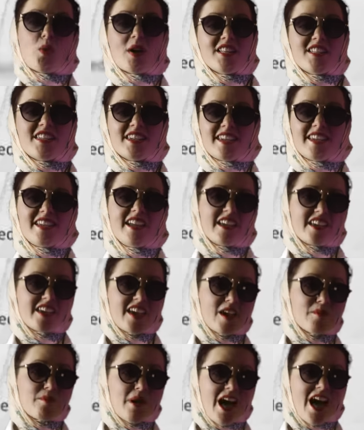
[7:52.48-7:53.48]
20.
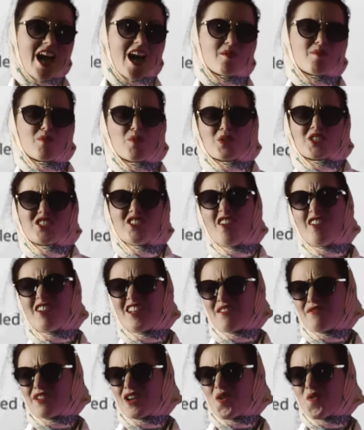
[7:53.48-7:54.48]
Kebab was not
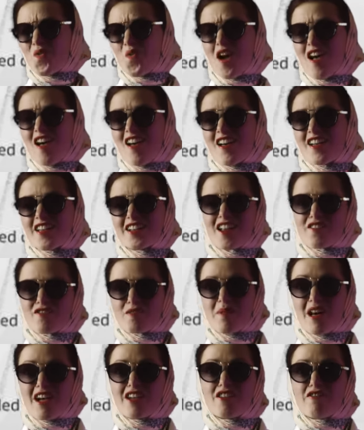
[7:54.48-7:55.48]
even a word, never
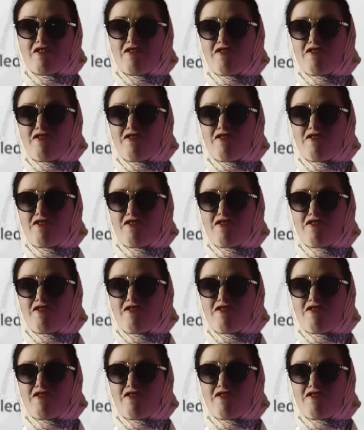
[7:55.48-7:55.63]
mind a